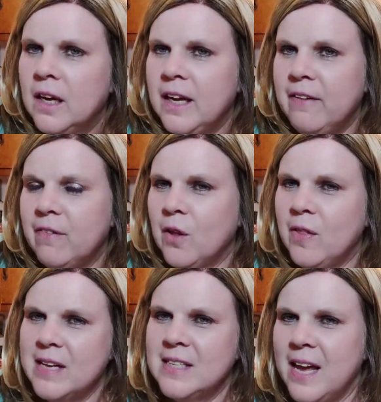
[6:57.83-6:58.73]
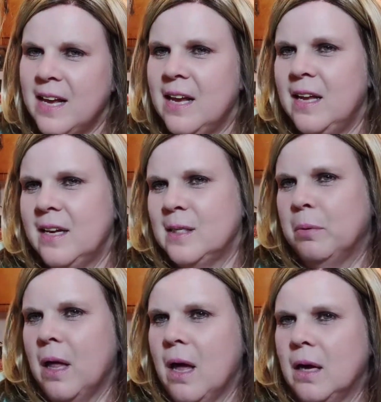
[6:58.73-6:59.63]
even though they say it, it is a
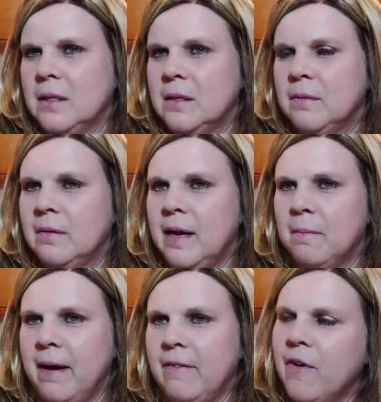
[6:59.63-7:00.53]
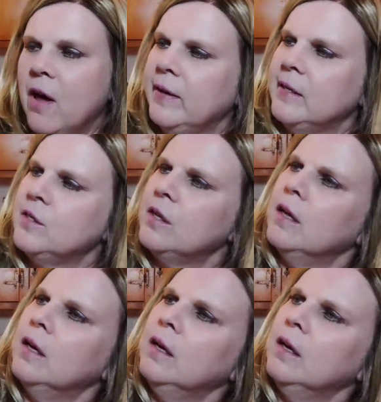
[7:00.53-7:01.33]
blonde, it might fall into the,